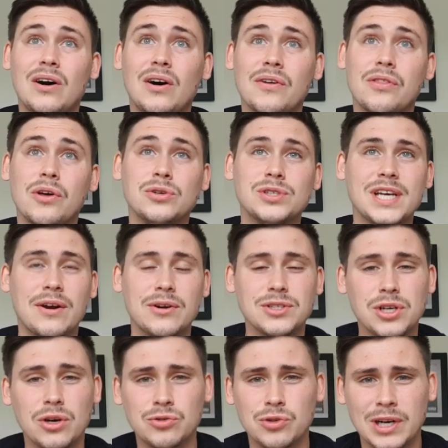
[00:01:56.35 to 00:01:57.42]
Those errors
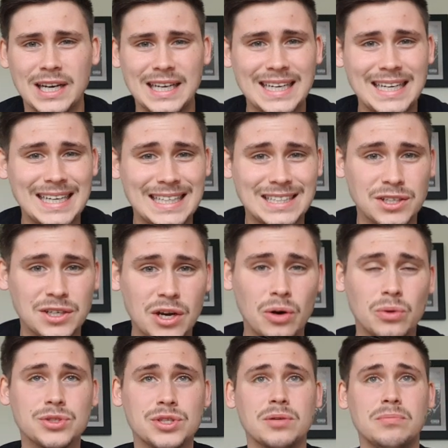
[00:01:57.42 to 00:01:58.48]
aren't really leading to
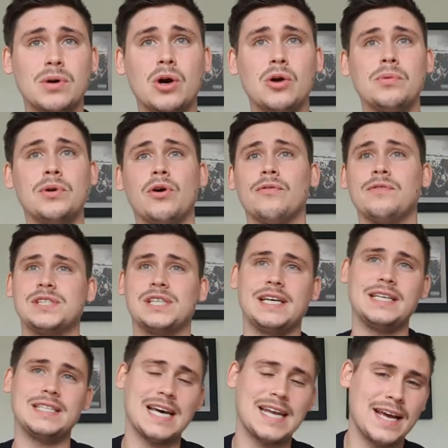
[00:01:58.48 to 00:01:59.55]
goals at the moment. Obviously
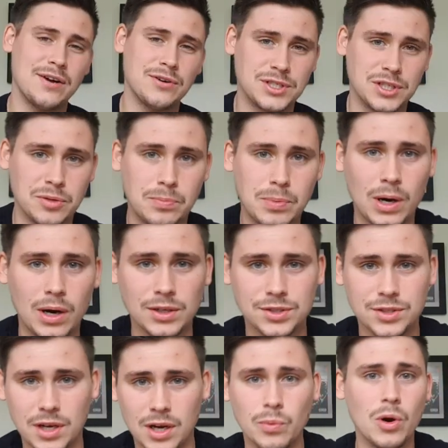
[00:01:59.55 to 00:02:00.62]
he's had errors in the past
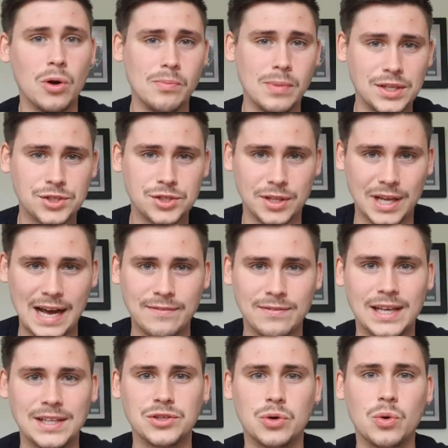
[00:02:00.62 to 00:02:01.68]
that I won't mention that have
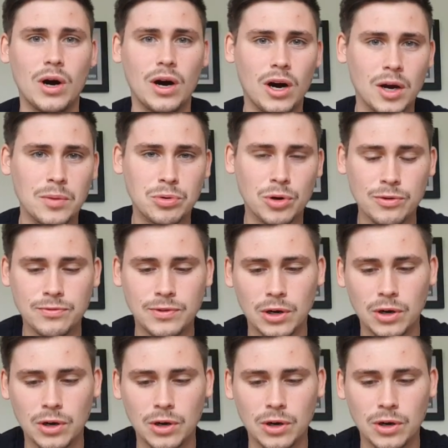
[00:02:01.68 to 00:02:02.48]
led to quite high profile